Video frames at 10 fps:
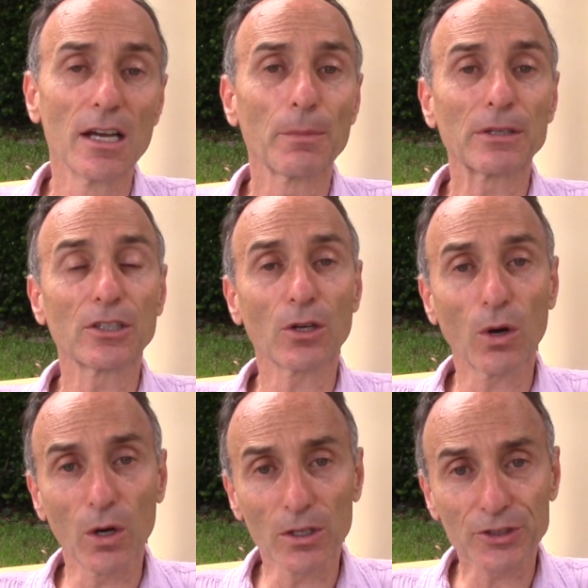but they're
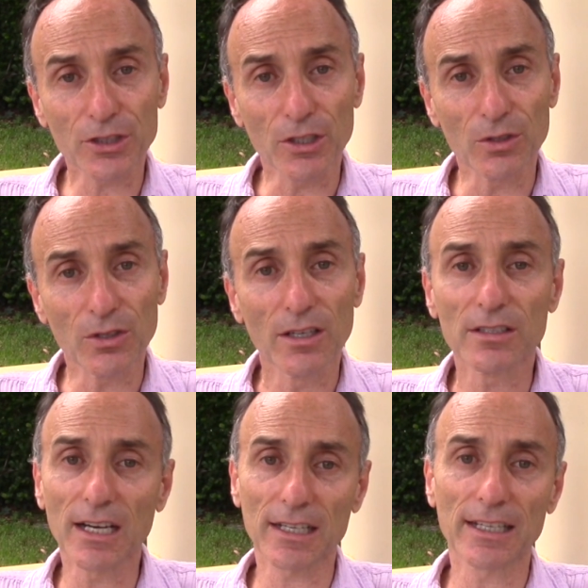also
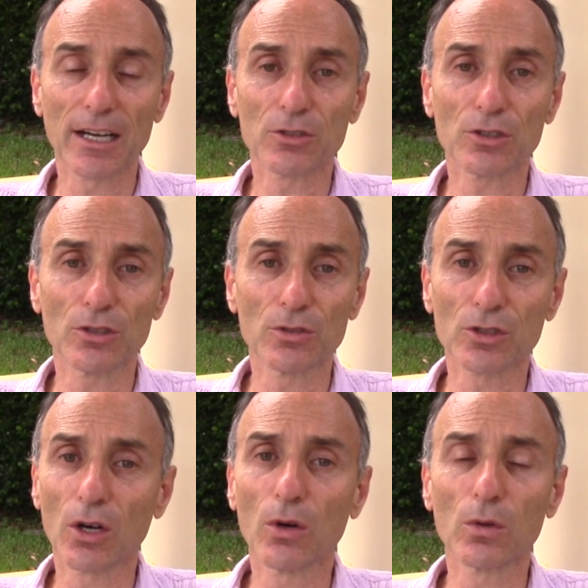not allowed to use a
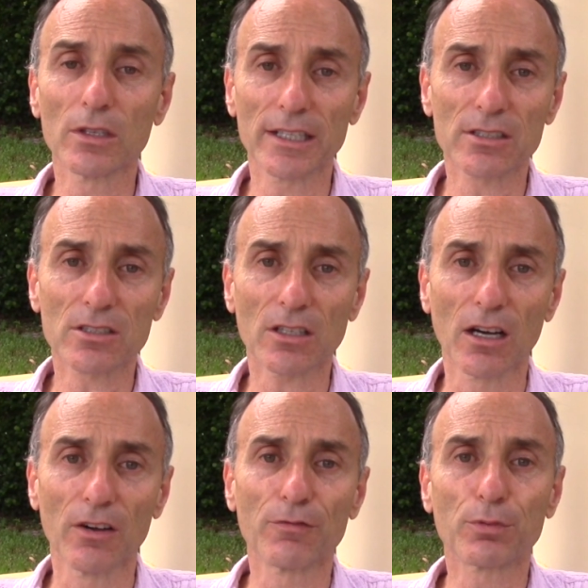whole list of